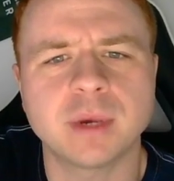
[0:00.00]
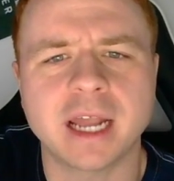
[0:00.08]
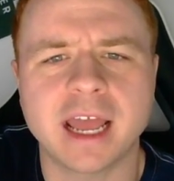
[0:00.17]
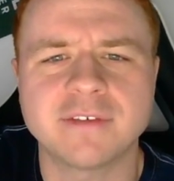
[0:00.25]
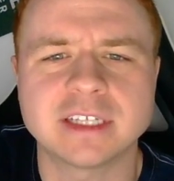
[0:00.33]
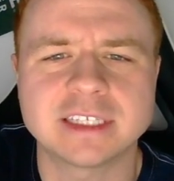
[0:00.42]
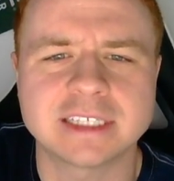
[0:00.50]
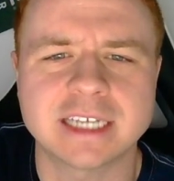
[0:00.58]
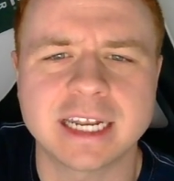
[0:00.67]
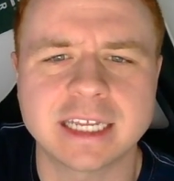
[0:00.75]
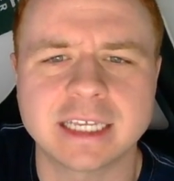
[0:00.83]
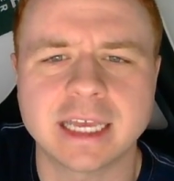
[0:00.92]
but haven't
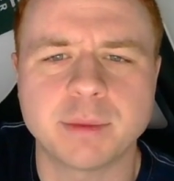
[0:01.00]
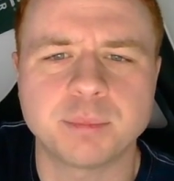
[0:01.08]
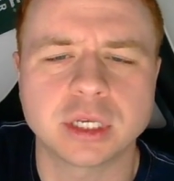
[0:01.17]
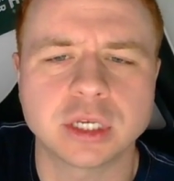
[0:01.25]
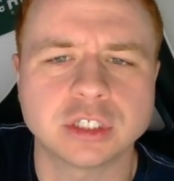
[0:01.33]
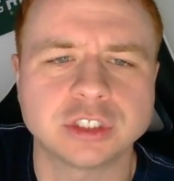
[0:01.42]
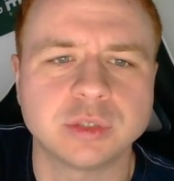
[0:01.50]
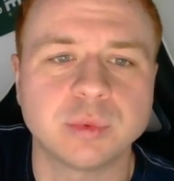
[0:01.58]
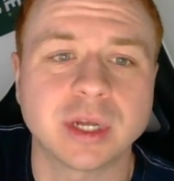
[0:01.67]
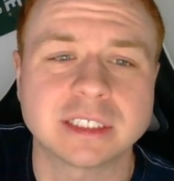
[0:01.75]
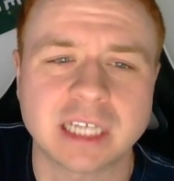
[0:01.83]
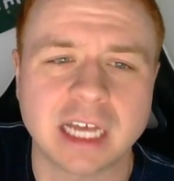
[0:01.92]
said it yet because she
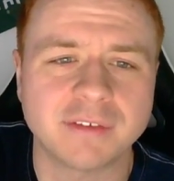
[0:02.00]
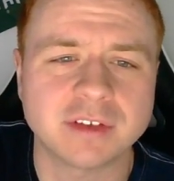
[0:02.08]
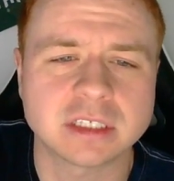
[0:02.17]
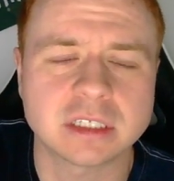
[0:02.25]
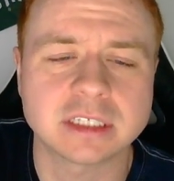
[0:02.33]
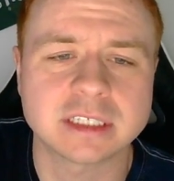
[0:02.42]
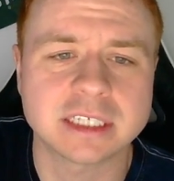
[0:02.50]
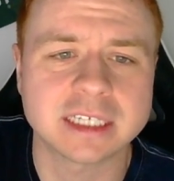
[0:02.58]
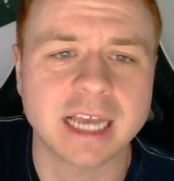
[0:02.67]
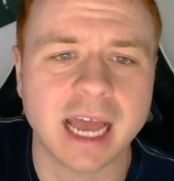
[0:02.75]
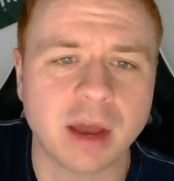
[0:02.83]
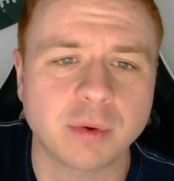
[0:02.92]
wants to obviously
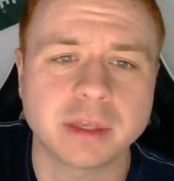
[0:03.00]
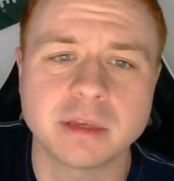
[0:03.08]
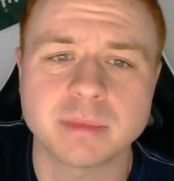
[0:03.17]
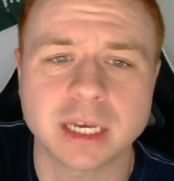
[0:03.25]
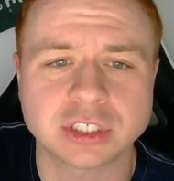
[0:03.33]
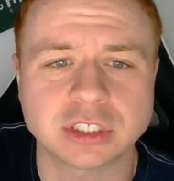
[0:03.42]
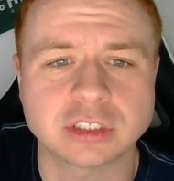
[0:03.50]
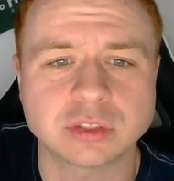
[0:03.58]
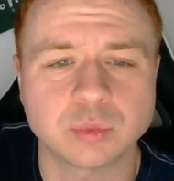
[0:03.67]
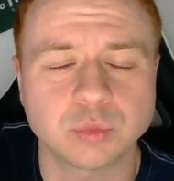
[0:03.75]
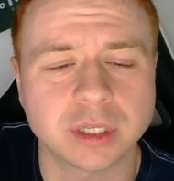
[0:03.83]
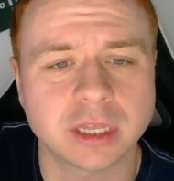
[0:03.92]
see how he
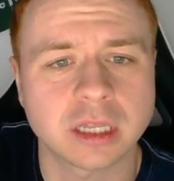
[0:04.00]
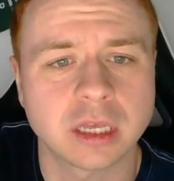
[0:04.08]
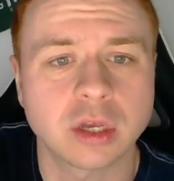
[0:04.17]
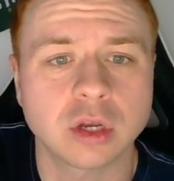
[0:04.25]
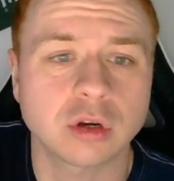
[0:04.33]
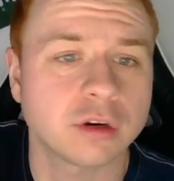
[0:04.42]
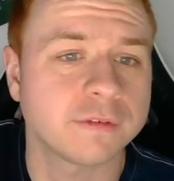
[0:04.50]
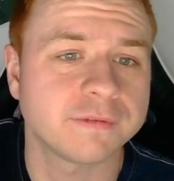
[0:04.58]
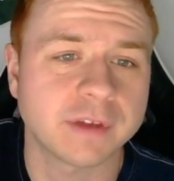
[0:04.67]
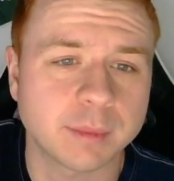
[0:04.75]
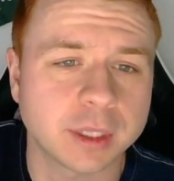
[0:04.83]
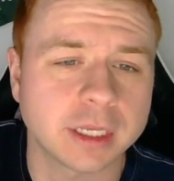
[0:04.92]
meshes with her
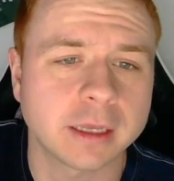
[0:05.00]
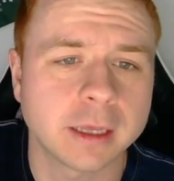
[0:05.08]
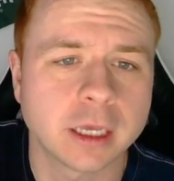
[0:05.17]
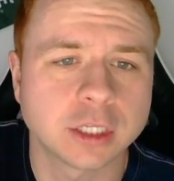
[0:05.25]
family.